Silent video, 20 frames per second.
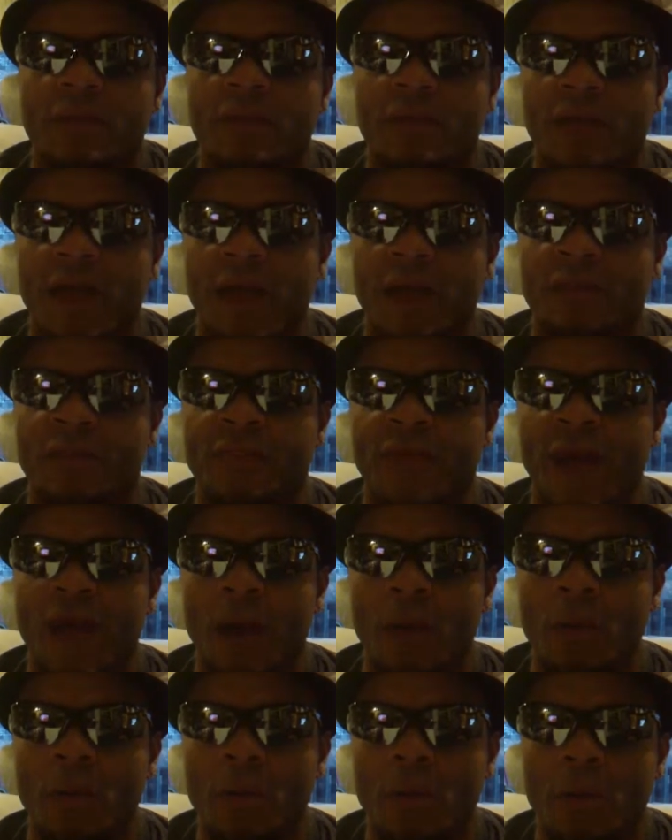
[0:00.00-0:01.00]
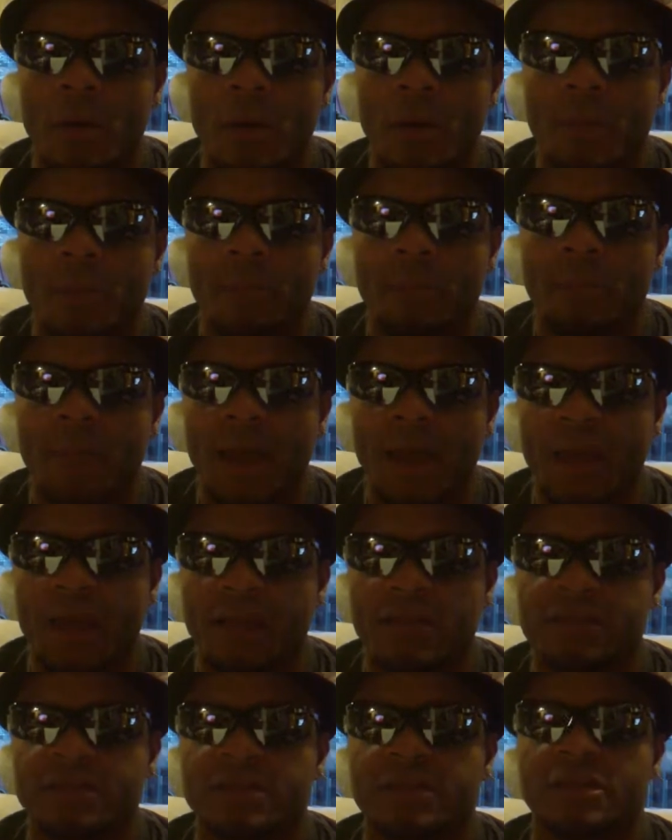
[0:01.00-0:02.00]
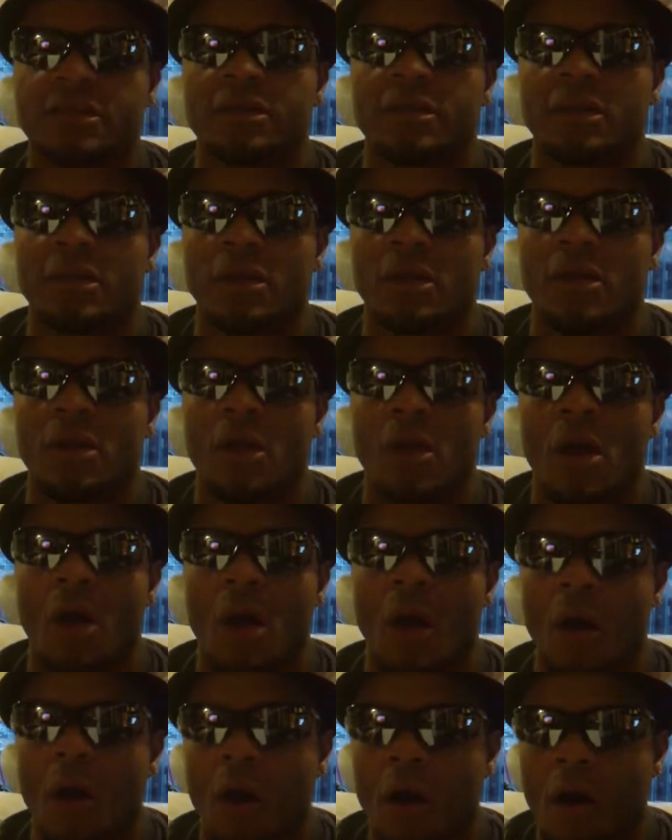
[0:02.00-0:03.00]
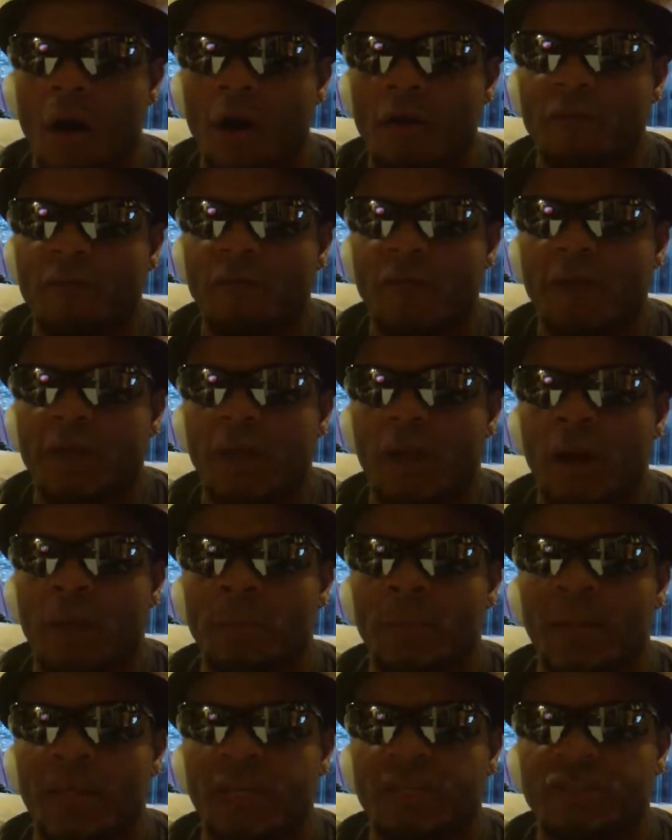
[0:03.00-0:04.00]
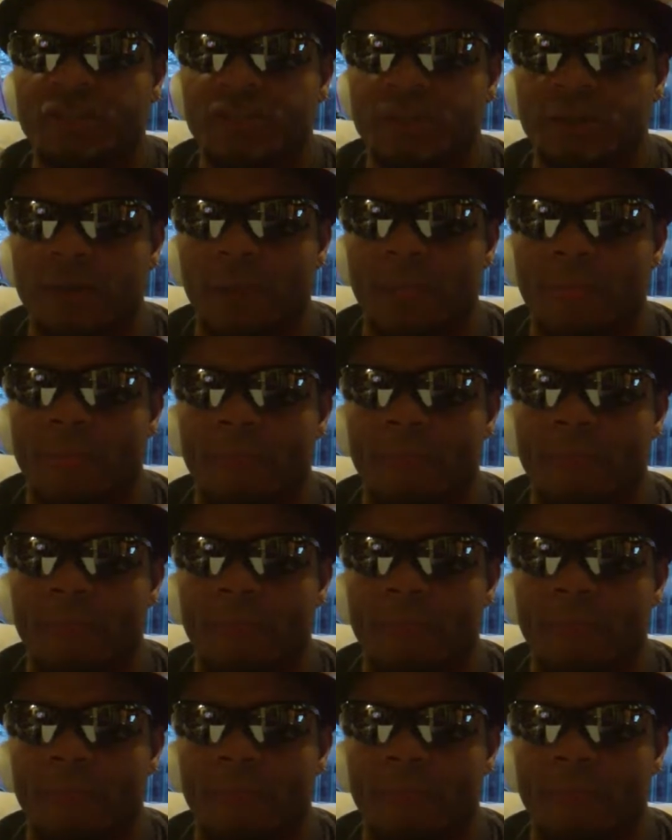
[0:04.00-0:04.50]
that thou mayest offer an oblation